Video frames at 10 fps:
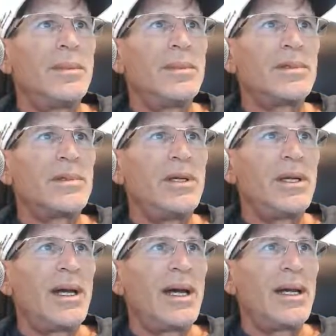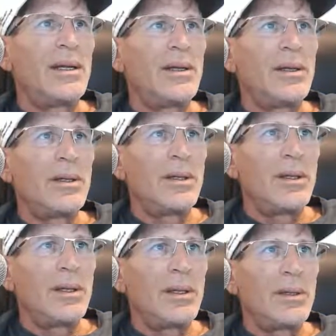So you got
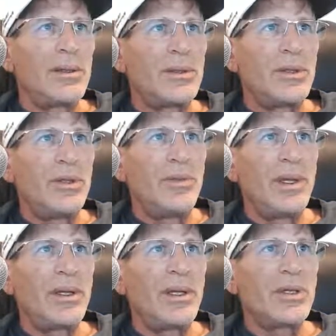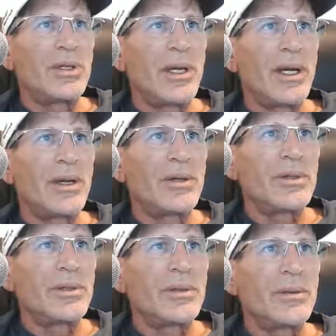2 million shares